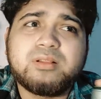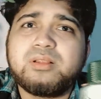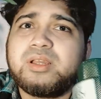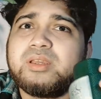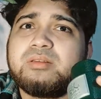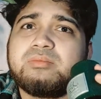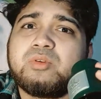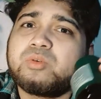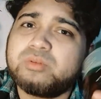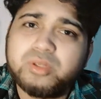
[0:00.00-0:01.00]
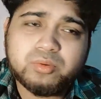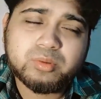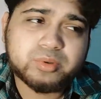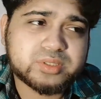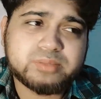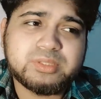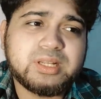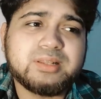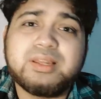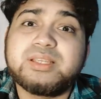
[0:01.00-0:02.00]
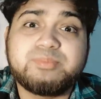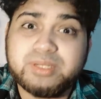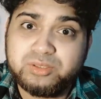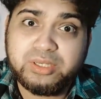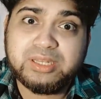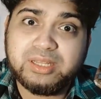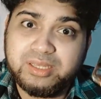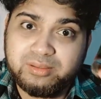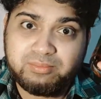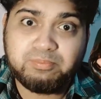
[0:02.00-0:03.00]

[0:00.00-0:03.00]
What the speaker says: like Northern Europe or something like that, expect to get like